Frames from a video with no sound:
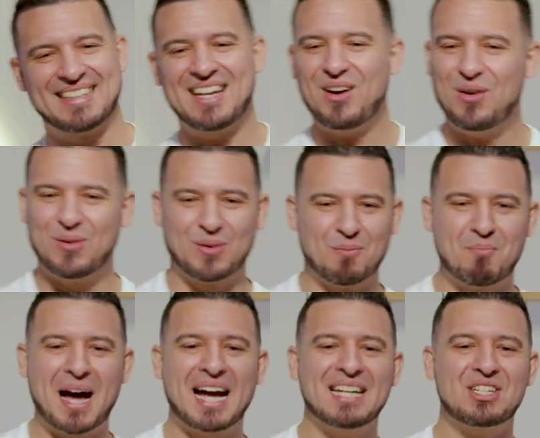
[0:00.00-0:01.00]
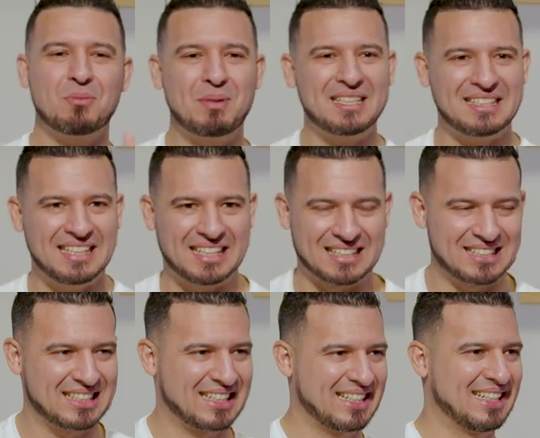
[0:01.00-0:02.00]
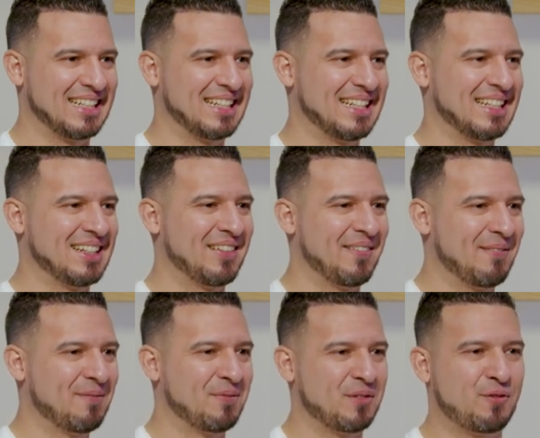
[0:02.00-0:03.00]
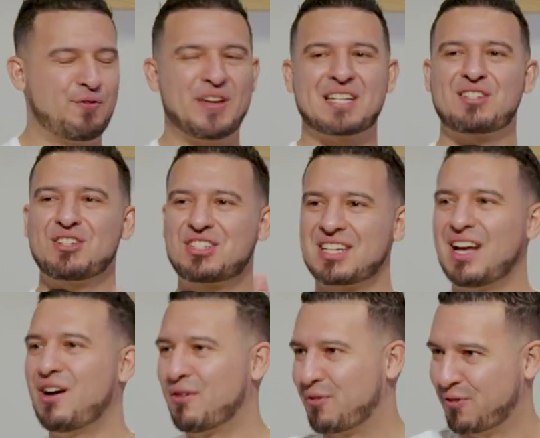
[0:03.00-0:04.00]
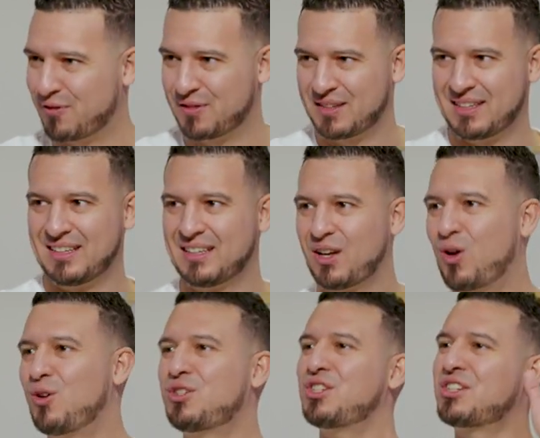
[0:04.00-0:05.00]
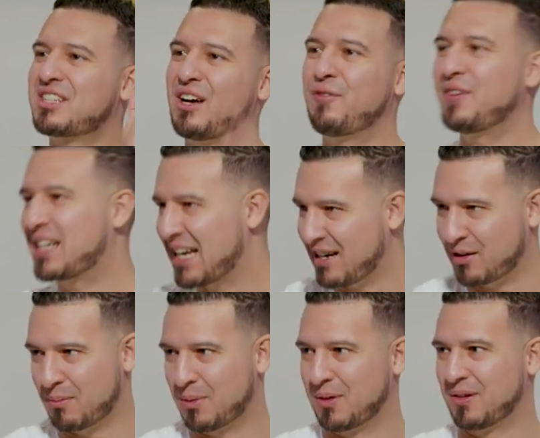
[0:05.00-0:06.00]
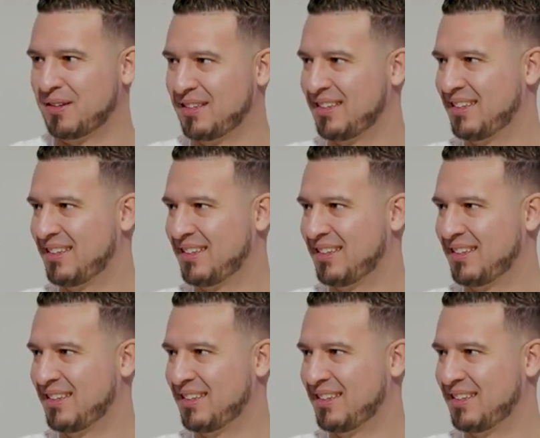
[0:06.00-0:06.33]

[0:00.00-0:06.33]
No, mind your business. Fix yourself. Hold yourself accountable.